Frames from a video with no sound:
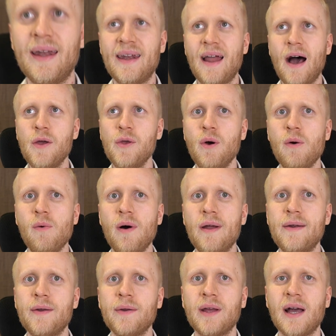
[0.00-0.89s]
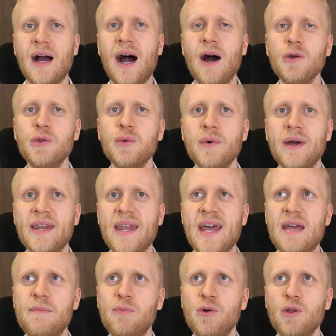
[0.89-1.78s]
And now you're wondering how to
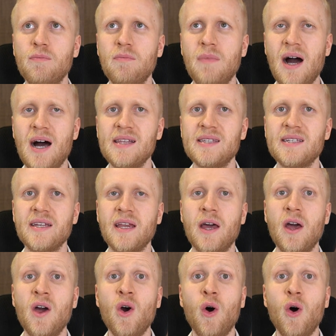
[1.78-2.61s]
enable margin